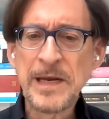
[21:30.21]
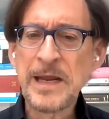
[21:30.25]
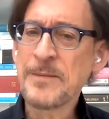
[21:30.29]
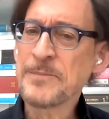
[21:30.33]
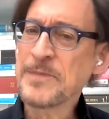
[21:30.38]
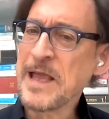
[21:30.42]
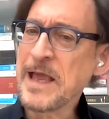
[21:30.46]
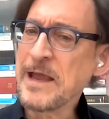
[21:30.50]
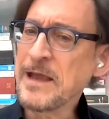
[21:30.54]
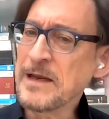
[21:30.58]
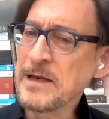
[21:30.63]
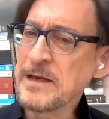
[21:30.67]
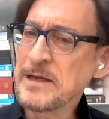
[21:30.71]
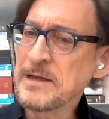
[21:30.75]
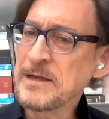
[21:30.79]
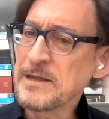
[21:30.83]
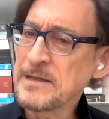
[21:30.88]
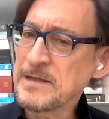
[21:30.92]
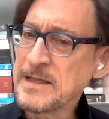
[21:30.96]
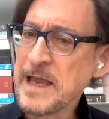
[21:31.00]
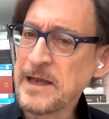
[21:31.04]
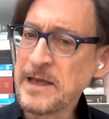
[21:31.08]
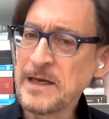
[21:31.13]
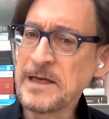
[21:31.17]
I'm taking a
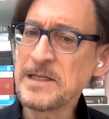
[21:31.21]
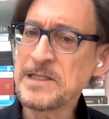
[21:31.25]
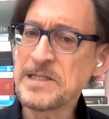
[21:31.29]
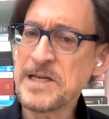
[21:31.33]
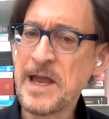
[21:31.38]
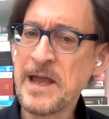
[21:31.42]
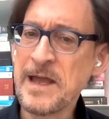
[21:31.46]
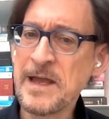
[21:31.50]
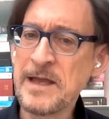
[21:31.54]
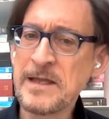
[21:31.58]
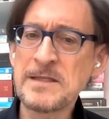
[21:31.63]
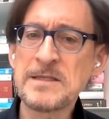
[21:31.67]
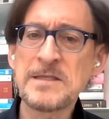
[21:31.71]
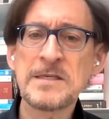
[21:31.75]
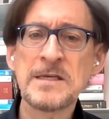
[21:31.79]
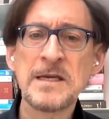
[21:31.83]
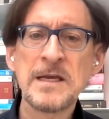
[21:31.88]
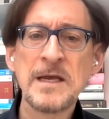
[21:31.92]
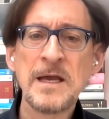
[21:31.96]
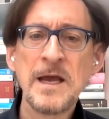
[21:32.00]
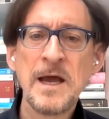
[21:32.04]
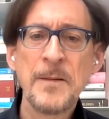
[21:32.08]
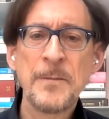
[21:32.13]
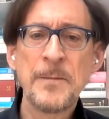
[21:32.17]
taking a chance
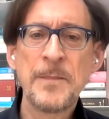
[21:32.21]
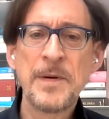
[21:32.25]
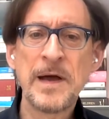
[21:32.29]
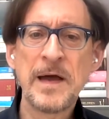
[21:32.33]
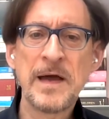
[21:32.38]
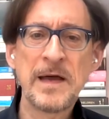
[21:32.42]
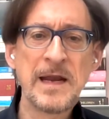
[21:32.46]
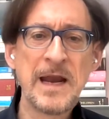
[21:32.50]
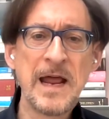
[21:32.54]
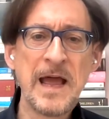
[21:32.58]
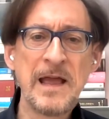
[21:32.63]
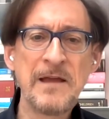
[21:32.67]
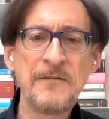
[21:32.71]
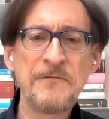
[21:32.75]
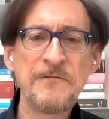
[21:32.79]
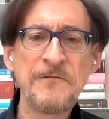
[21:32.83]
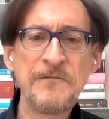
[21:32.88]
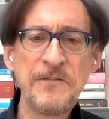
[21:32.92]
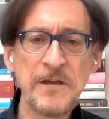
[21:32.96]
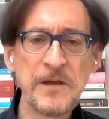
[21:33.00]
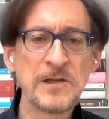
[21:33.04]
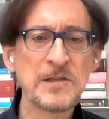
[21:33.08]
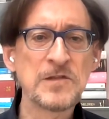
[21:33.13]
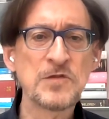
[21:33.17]
but it
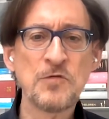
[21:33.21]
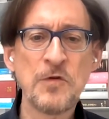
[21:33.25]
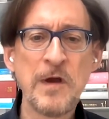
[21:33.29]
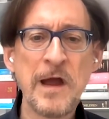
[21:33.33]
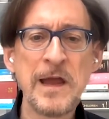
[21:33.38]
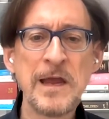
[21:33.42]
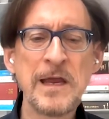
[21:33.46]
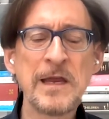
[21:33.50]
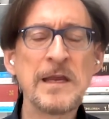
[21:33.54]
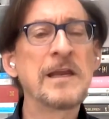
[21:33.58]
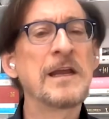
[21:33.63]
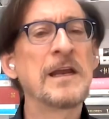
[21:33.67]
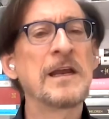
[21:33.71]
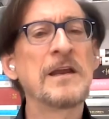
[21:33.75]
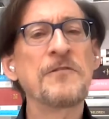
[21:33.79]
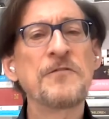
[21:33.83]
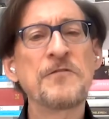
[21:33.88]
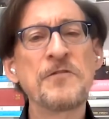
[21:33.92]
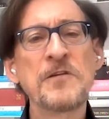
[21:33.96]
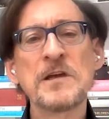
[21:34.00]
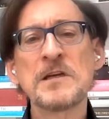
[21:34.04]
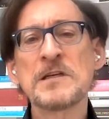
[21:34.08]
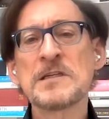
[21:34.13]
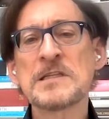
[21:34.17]
feels right and it
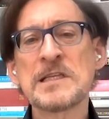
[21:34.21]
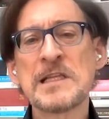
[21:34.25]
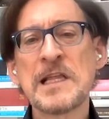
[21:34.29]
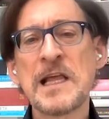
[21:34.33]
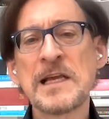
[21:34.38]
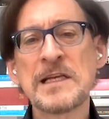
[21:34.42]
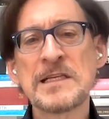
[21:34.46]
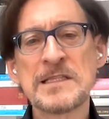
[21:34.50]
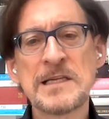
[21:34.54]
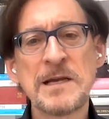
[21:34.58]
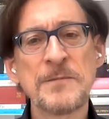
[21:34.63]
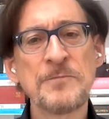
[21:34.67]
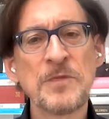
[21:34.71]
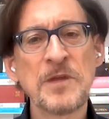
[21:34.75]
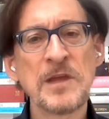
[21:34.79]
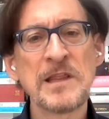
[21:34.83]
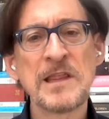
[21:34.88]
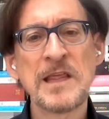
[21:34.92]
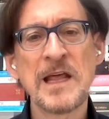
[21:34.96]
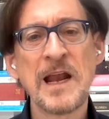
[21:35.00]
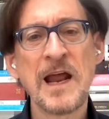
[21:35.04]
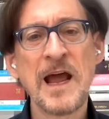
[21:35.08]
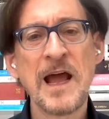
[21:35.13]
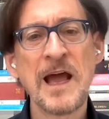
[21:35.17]
feels like something
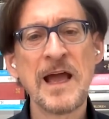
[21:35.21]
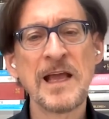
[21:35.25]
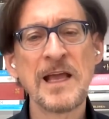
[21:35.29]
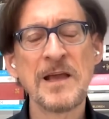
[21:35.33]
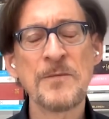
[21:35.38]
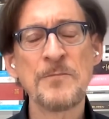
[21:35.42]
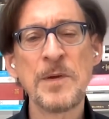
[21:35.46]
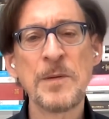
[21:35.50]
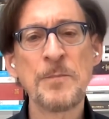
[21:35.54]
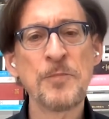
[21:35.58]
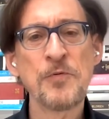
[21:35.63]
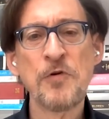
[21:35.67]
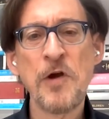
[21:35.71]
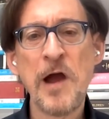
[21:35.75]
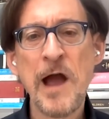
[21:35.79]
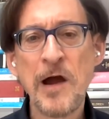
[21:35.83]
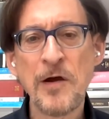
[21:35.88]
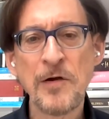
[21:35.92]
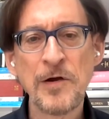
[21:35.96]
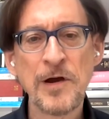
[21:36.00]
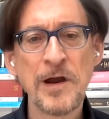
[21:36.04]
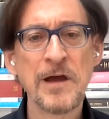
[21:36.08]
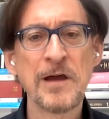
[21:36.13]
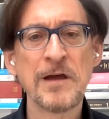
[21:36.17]
that I can be
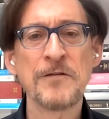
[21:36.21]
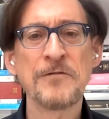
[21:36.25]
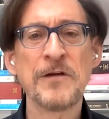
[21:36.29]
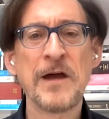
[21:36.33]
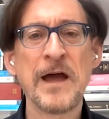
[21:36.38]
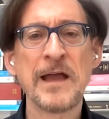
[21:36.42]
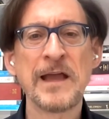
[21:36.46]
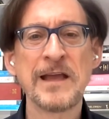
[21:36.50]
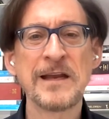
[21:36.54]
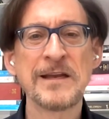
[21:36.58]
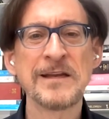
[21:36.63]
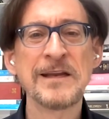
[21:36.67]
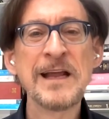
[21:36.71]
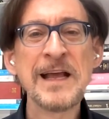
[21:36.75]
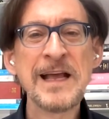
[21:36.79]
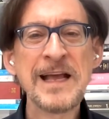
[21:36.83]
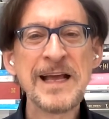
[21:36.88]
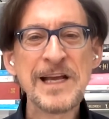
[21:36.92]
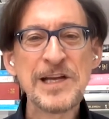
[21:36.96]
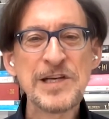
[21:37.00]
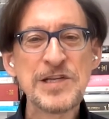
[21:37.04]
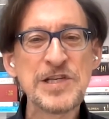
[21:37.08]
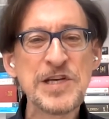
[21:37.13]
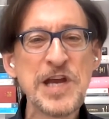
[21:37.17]
proud of. I can
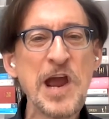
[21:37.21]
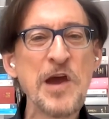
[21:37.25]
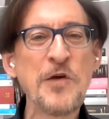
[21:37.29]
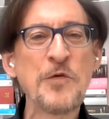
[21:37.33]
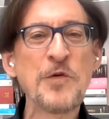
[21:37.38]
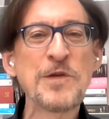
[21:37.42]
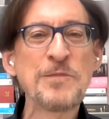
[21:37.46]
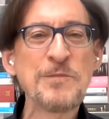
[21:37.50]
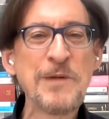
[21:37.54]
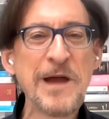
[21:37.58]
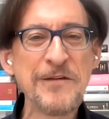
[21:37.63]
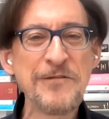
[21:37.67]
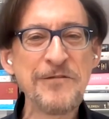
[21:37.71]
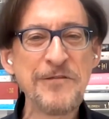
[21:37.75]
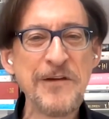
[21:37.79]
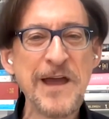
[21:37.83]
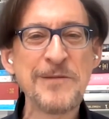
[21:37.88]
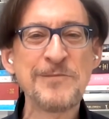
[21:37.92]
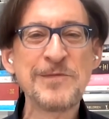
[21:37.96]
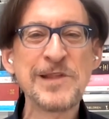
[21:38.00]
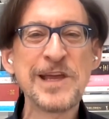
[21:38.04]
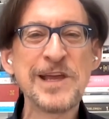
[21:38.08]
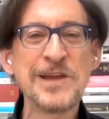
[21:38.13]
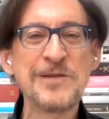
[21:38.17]
share with my
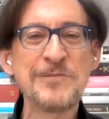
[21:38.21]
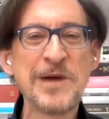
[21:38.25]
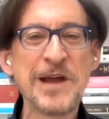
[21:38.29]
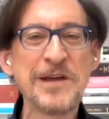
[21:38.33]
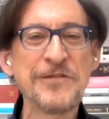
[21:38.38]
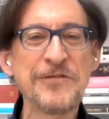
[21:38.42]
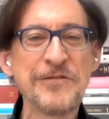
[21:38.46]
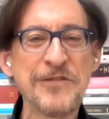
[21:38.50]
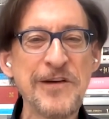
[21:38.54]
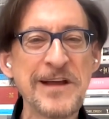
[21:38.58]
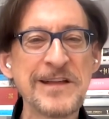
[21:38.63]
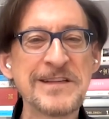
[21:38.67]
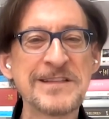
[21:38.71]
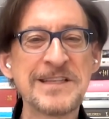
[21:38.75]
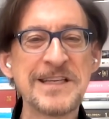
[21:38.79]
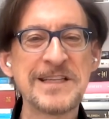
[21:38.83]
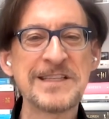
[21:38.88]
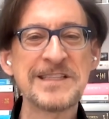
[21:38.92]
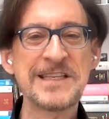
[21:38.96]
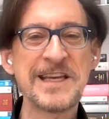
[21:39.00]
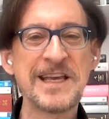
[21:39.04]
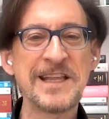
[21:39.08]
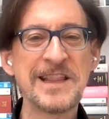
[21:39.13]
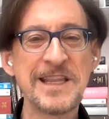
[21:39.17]
family and my friends and
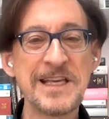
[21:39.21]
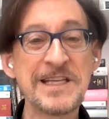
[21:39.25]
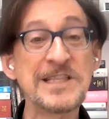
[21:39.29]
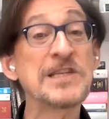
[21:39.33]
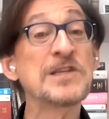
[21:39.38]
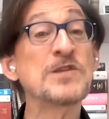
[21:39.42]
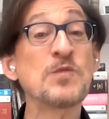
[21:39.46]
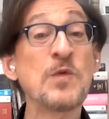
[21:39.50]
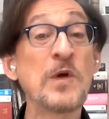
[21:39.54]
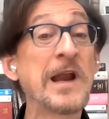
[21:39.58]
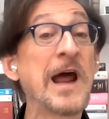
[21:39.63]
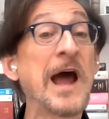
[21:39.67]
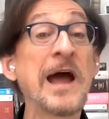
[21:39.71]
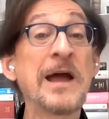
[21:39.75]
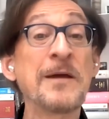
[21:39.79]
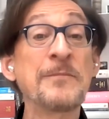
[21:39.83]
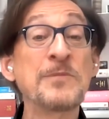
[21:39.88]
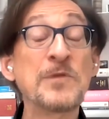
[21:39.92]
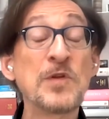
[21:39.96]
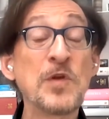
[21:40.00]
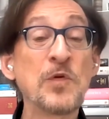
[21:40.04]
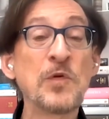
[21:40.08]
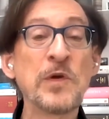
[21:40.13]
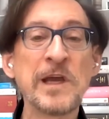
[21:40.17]
say, this is what I'm
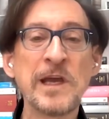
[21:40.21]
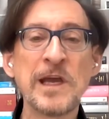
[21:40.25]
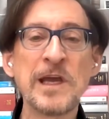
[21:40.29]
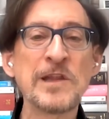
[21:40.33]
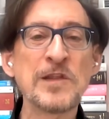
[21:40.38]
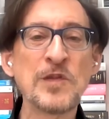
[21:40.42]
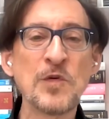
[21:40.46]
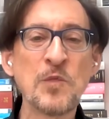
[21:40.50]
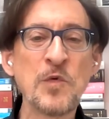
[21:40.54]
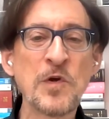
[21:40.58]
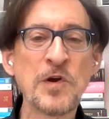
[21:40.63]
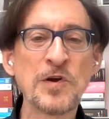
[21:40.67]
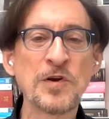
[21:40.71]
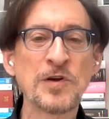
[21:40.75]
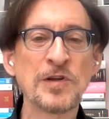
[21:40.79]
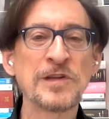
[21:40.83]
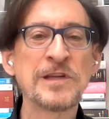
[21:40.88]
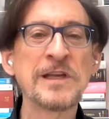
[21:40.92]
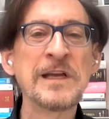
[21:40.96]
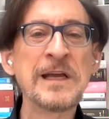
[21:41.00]
doing in the world.